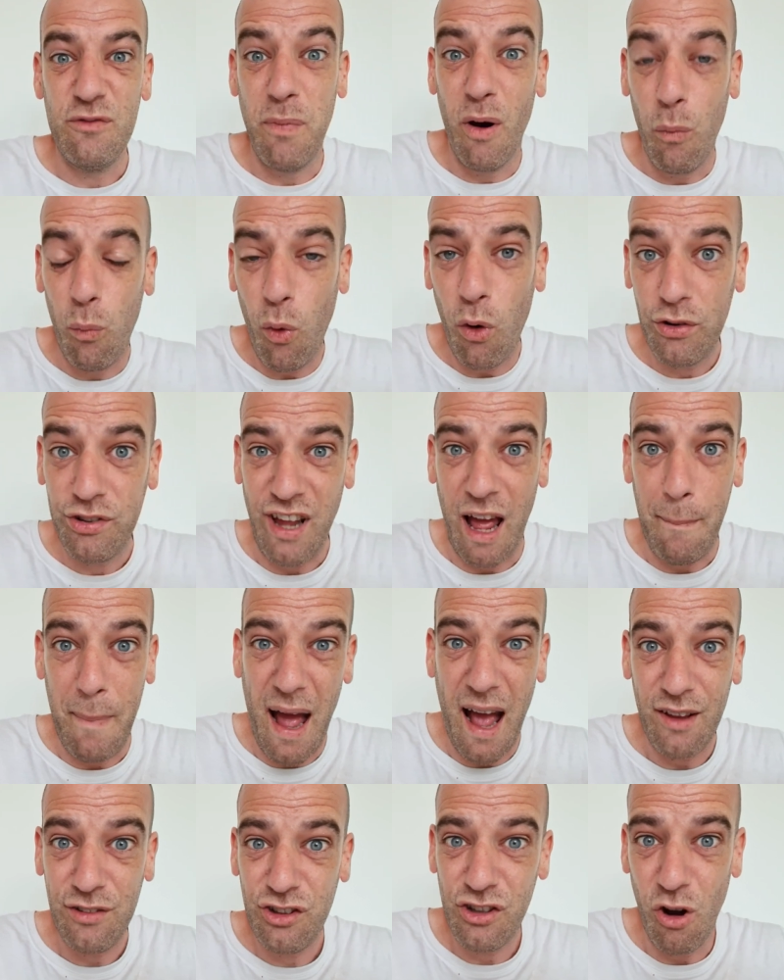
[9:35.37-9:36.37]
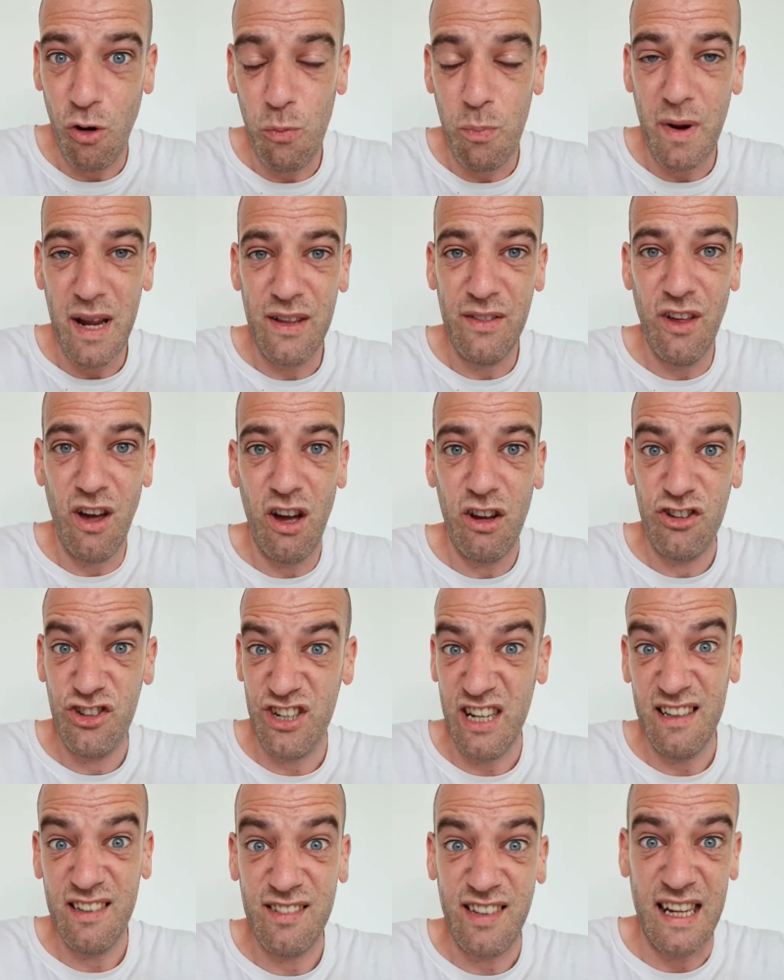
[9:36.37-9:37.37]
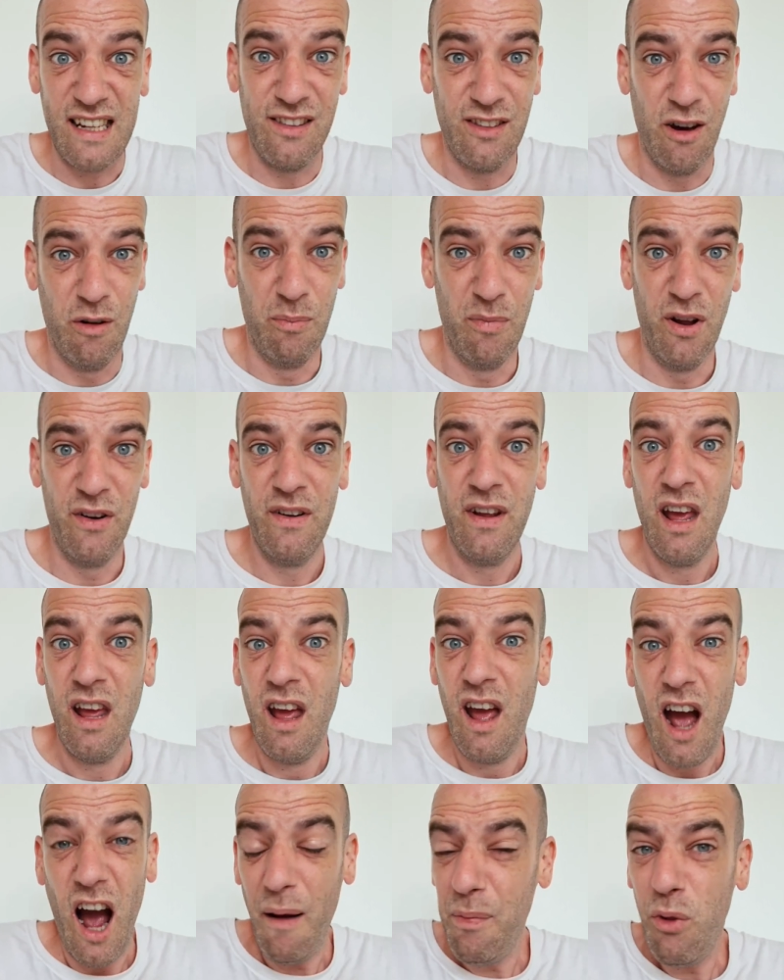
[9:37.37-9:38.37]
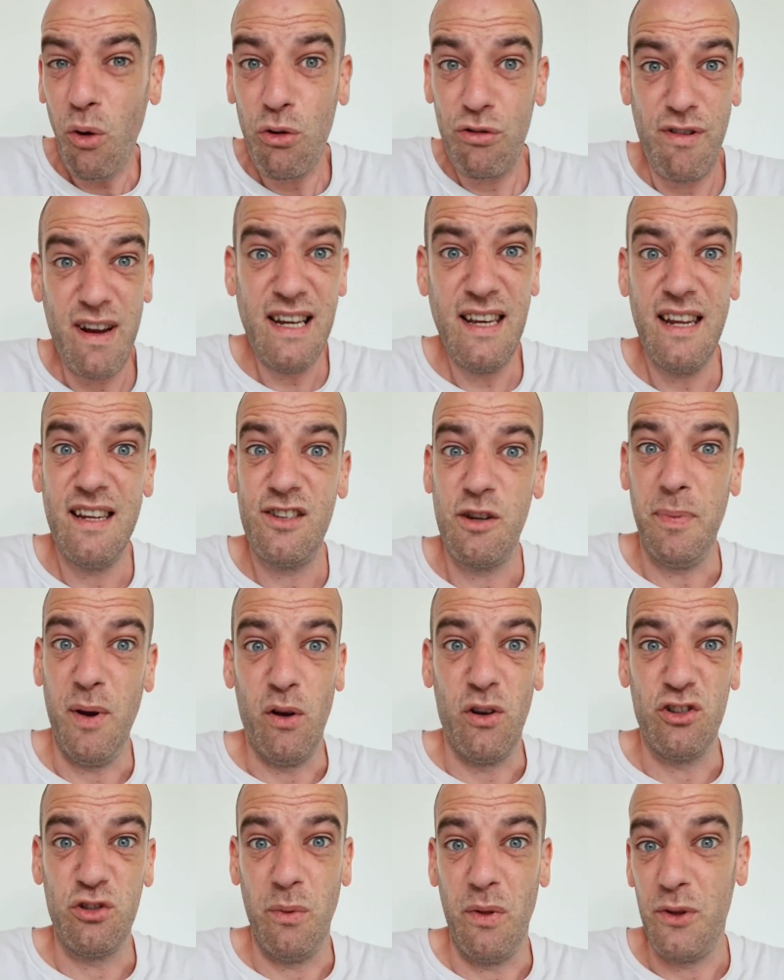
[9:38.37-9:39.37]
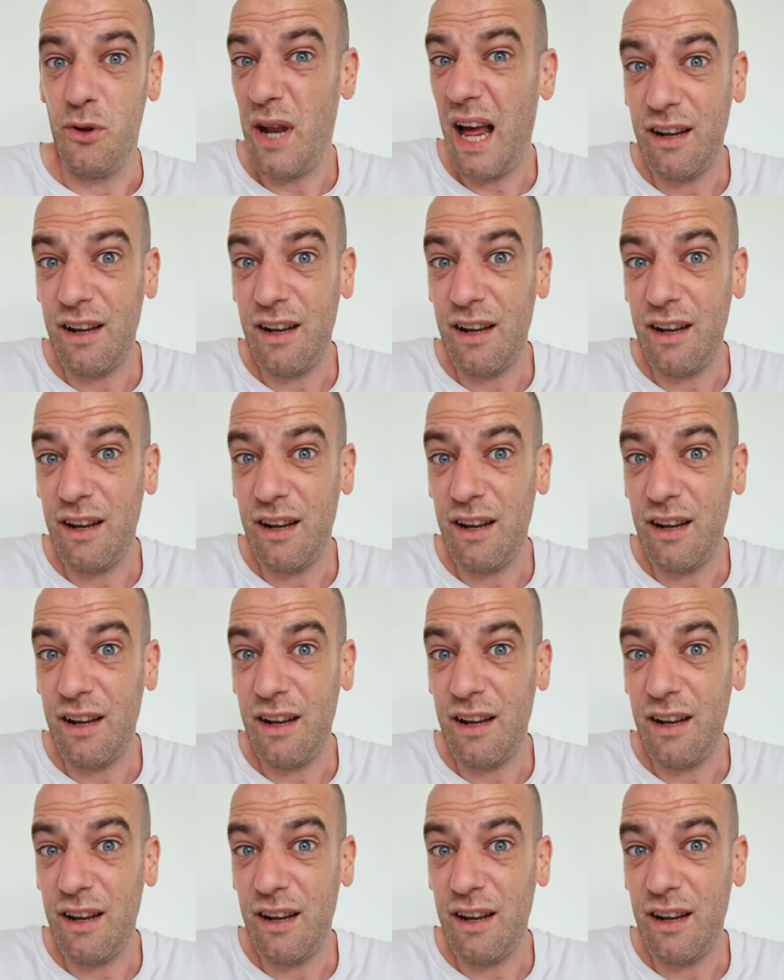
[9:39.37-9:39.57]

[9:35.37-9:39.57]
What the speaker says: but WhatsApp has told me that she's seen them, and I'm not greedy, to be honest with you.